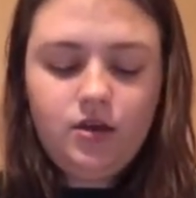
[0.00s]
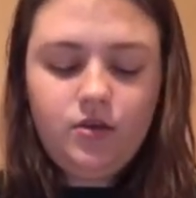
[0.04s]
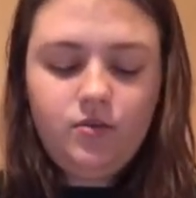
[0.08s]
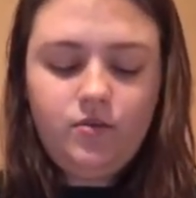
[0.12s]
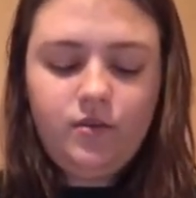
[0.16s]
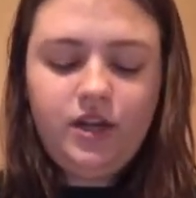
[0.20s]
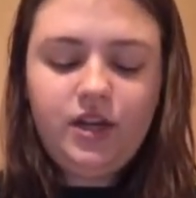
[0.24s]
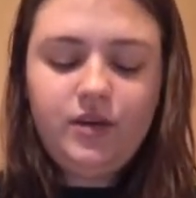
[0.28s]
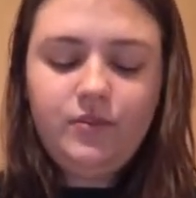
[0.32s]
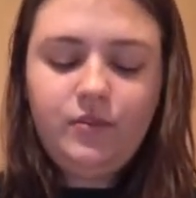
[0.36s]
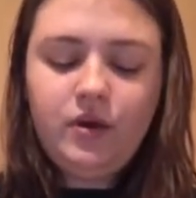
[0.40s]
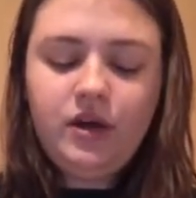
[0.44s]

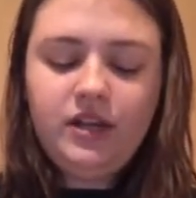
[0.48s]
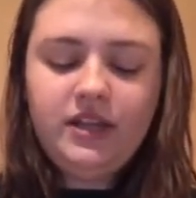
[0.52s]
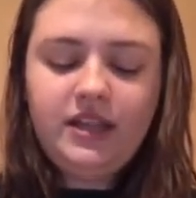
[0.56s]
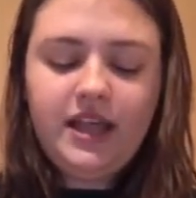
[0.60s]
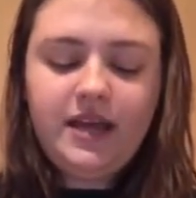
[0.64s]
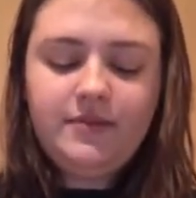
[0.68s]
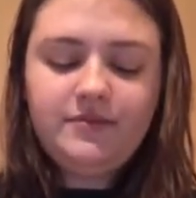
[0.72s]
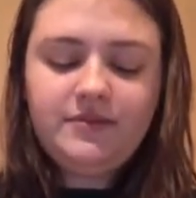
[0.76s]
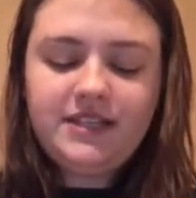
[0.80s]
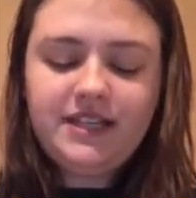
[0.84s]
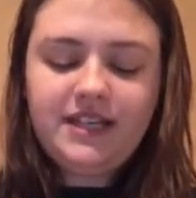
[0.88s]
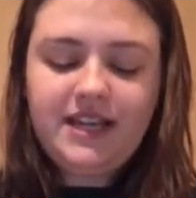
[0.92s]
When you put
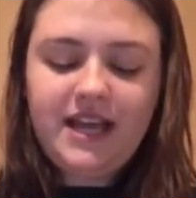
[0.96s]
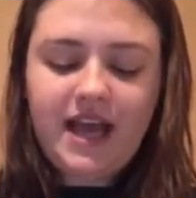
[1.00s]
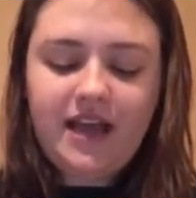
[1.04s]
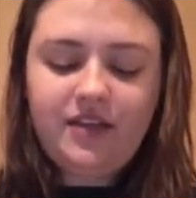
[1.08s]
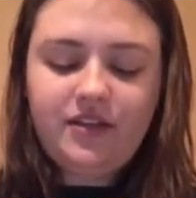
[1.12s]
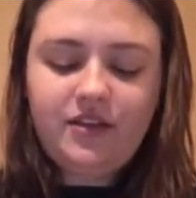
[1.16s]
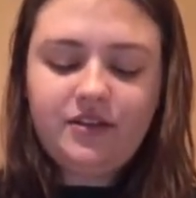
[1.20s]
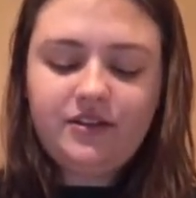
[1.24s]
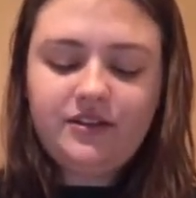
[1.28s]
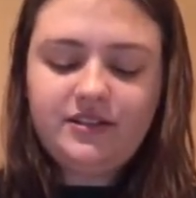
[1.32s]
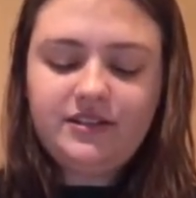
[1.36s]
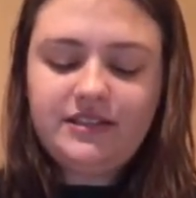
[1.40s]
them
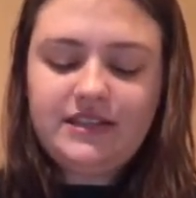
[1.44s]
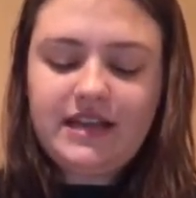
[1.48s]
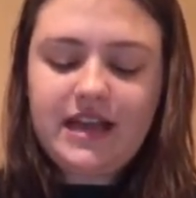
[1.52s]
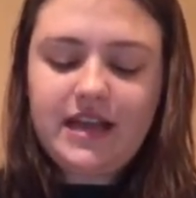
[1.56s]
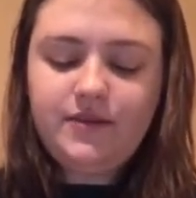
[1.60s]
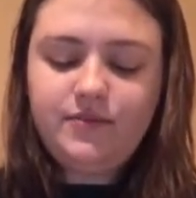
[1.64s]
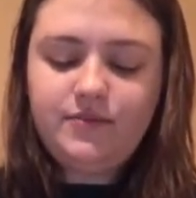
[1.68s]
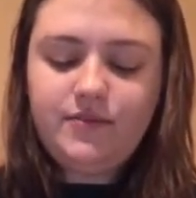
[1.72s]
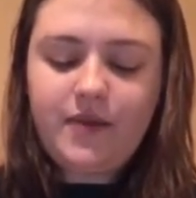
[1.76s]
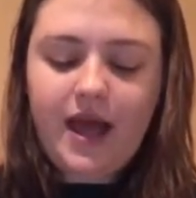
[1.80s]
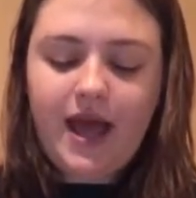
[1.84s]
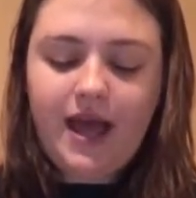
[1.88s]
together and
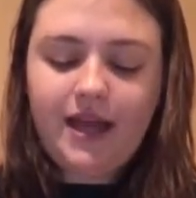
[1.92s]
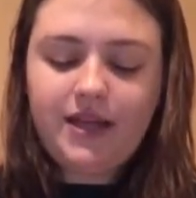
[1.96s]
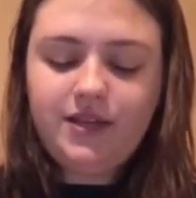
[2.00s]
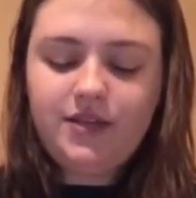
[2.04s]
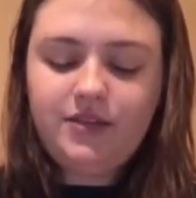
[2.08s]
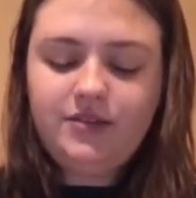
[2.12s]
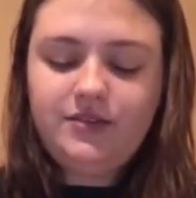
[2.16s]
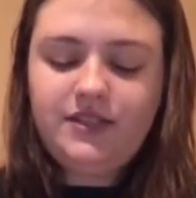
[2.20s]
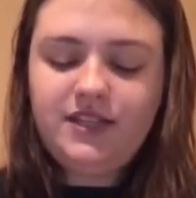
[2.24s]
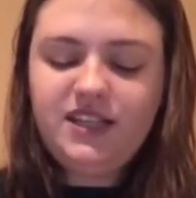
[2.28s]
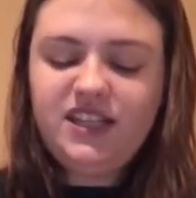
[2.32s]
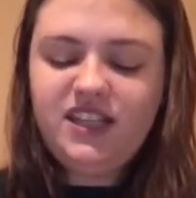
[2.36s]
stand back,
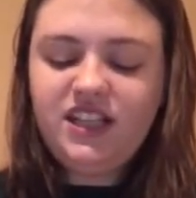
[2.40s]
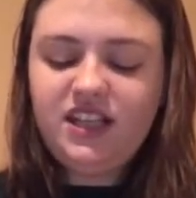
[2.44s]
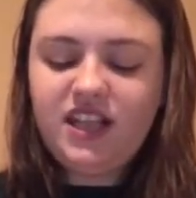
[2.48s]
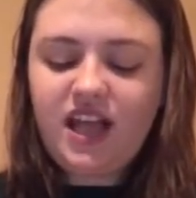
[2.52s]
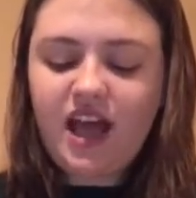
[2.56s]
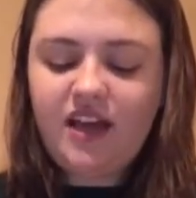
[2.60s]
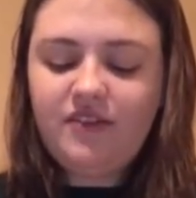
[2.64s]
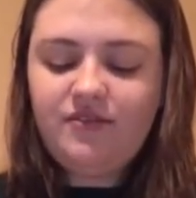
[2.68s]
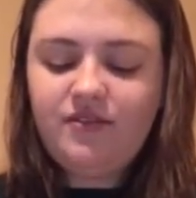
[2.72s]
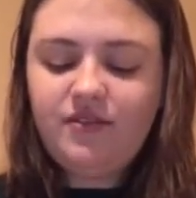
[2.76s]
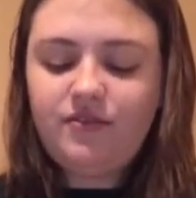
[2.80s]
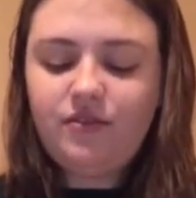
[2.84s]
you see the
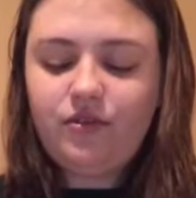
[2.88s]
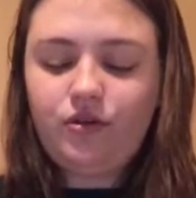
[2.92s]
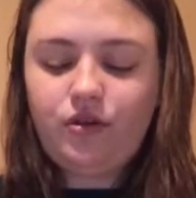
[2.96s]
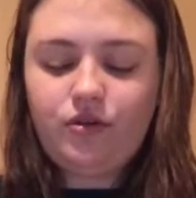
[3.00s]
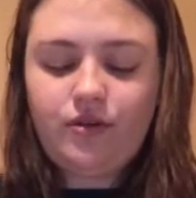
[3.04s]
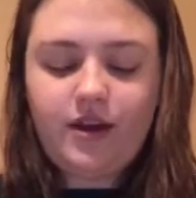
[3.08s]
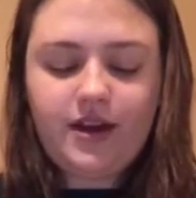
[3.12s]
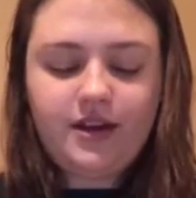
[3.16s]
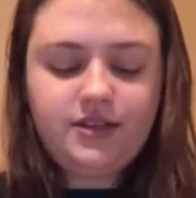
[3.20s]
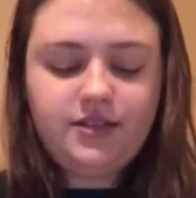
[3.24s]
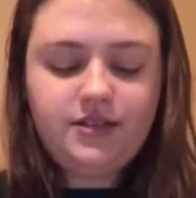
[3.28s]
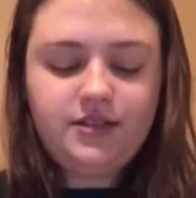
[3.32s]
life of a
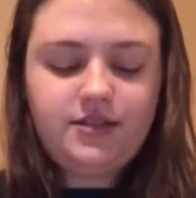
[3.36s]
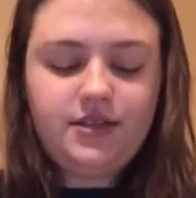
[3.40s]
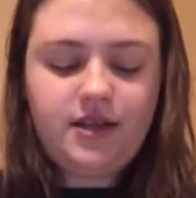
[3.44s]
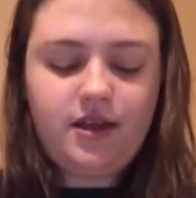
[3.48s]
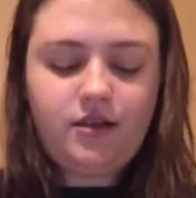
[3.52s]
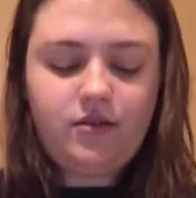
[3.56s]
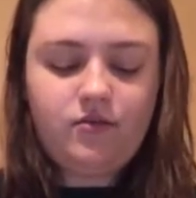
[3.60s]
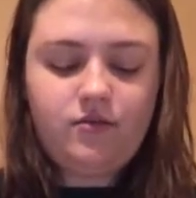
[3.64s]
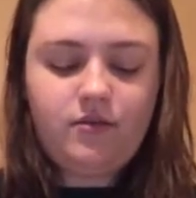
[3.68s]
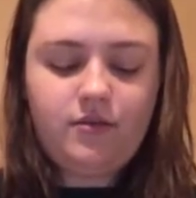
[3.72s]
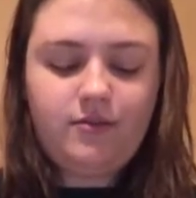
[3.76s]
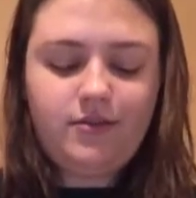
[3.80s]
courageous
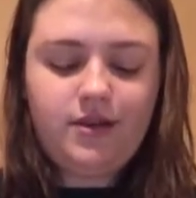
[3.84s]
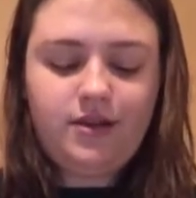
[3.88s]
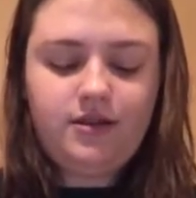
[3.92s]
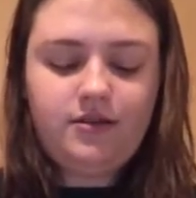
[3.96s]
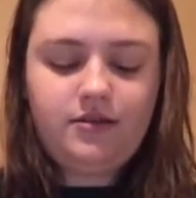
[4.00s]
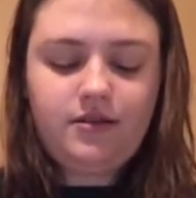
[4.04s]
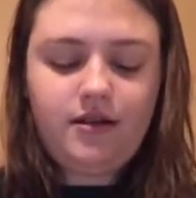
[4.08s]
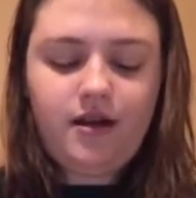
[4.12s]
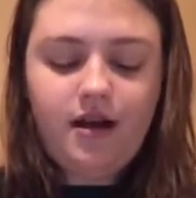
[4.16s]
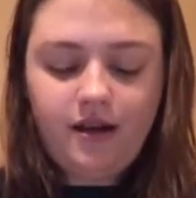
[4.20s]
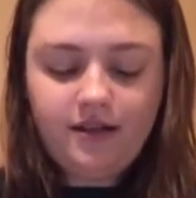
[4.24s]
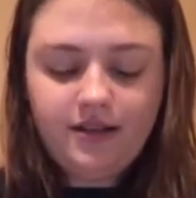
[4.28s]
young
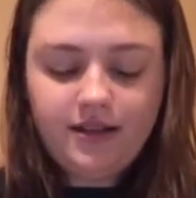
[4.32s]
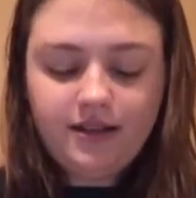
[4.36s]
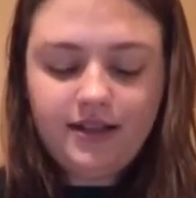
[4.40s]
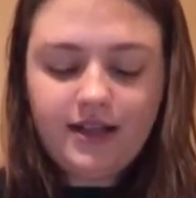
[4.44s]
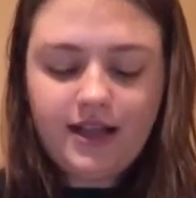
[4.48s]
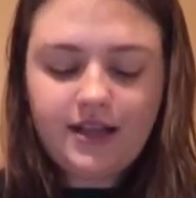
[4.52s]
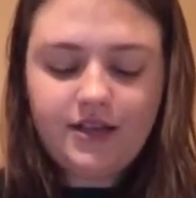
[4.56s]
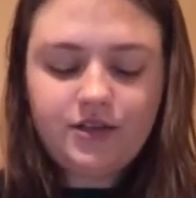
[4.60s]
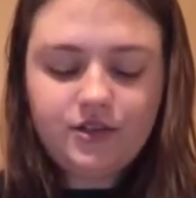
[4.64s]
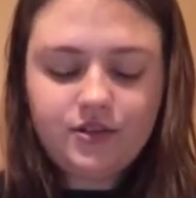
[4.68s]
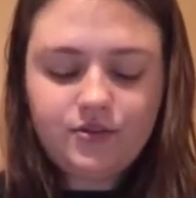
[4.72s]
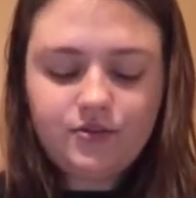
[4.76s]
woman. All the
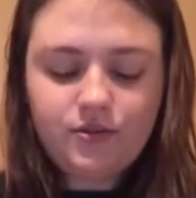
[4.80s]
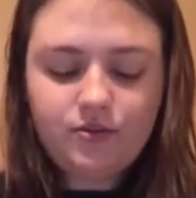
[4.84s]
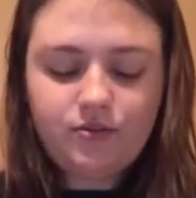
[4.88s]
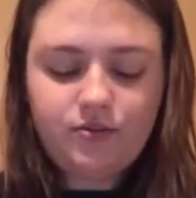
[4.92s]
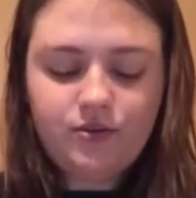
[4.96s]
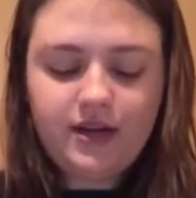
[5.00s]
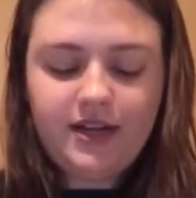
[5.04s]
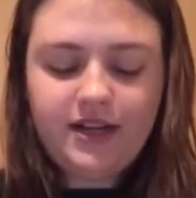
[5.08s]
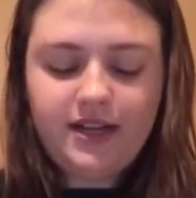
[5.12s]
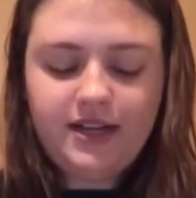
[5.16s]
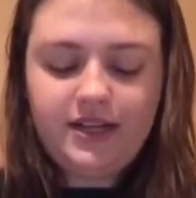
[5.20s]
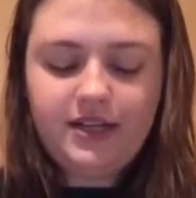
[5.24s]
letters were
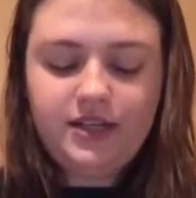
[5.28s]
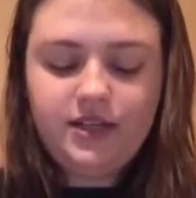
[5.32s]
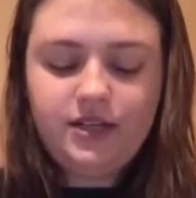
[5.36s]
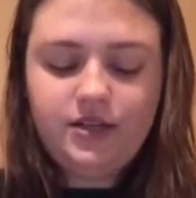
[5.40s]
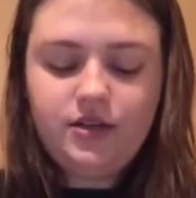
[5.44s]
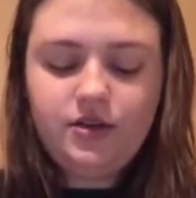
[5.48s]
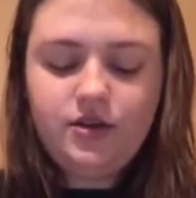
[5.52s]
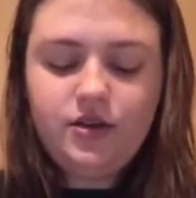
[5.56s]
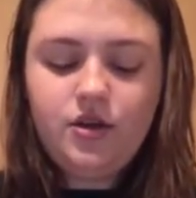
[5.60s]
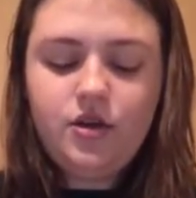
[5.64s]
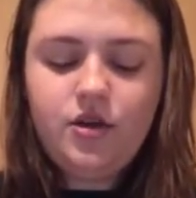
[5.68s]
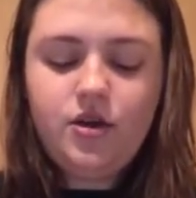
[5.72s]
written
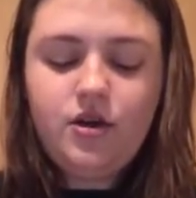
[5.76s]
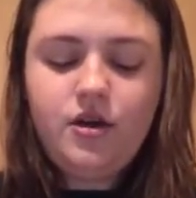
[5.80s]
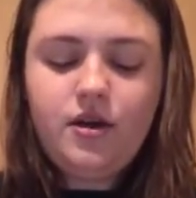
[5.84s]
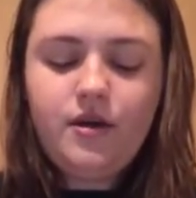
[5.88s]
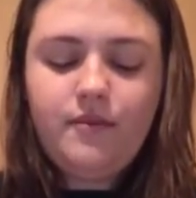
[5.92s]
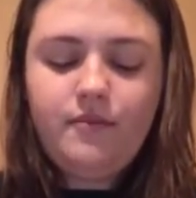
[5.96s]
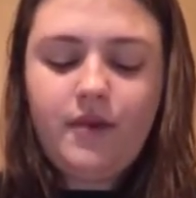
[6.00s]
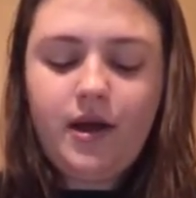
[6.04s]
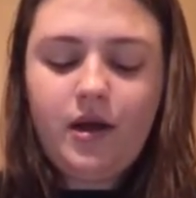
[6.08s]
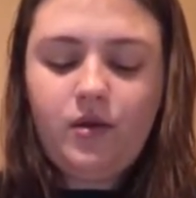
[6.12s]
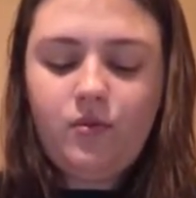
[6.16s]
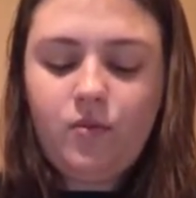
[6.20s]

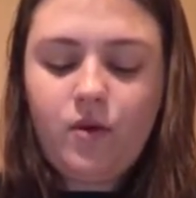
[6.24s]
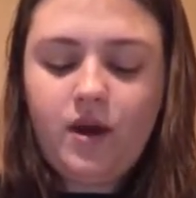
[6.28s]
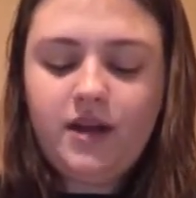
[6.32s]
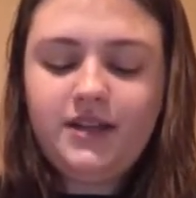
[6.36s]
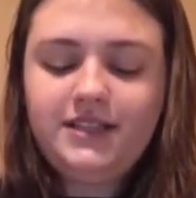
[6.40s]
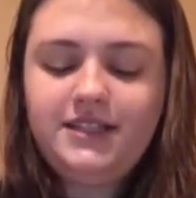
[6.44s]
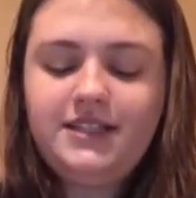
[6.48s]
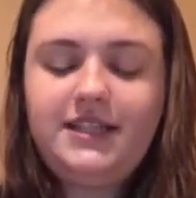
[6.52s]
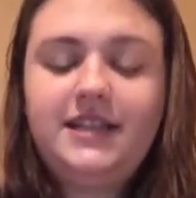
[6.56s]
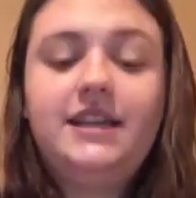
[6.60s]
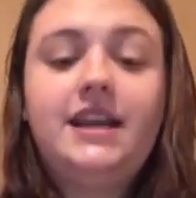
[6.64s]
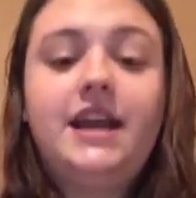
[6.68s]
by
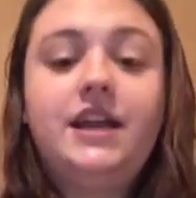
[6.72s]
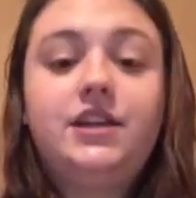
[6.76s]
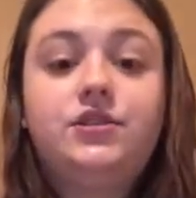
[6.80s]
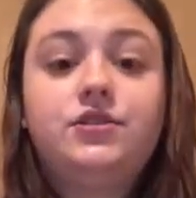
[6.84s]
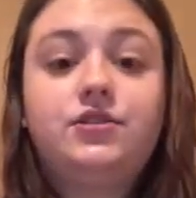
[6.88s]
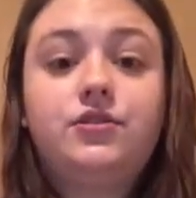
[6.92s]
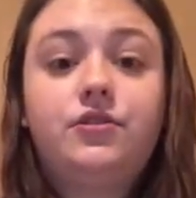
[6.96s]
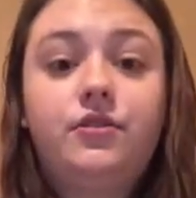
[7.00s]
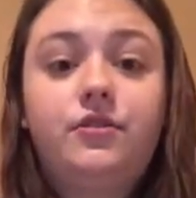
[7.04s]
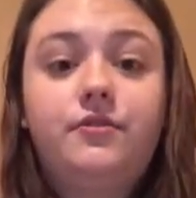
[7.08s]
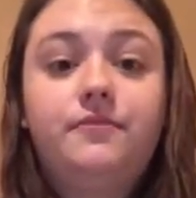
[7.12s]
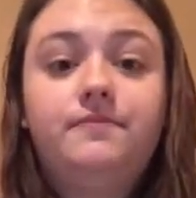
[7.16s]
one
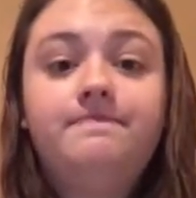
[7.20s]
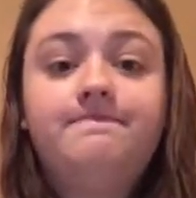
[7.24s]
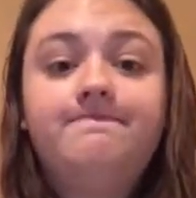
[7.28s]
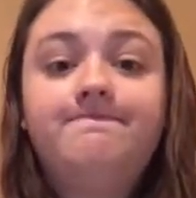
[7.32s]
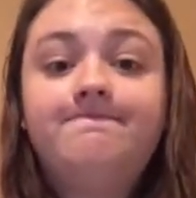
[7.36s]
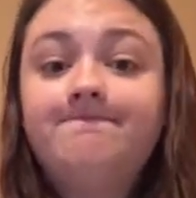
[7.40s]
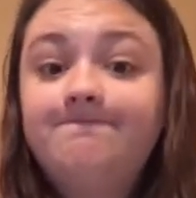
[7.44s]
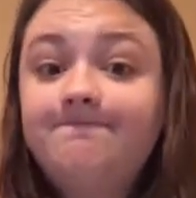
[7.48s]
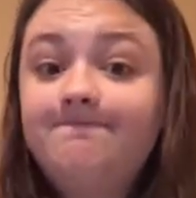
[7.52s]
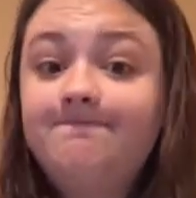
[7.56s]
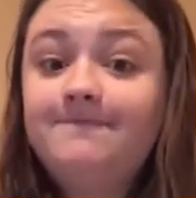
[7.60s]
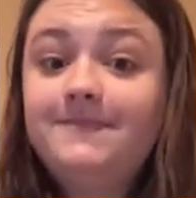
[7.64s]
teenage girl,
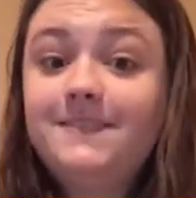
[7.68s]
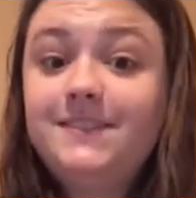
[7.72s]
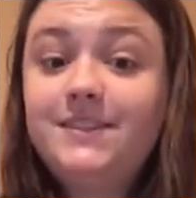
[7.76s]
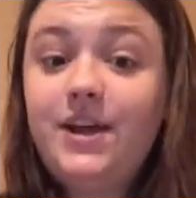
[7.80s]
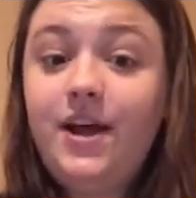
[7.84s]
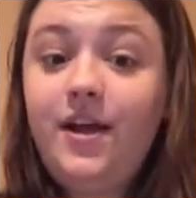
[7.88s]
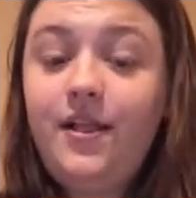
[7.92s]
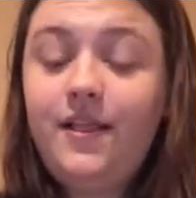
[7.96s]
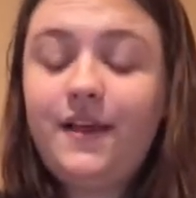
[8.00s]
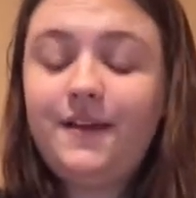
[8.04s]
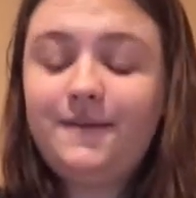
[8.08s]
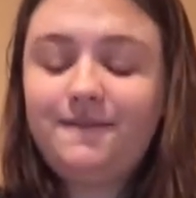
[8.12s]

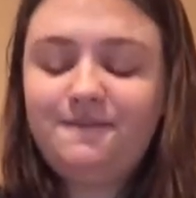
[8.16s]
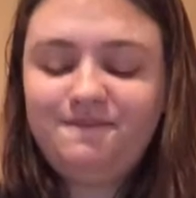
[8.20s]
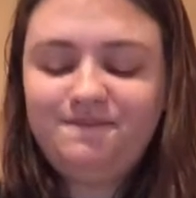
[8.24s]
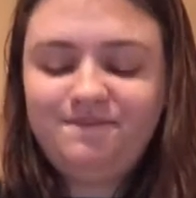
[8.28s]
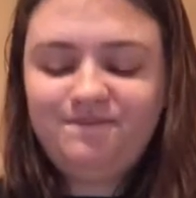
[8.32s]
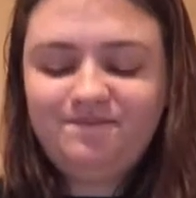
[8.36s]
Sala.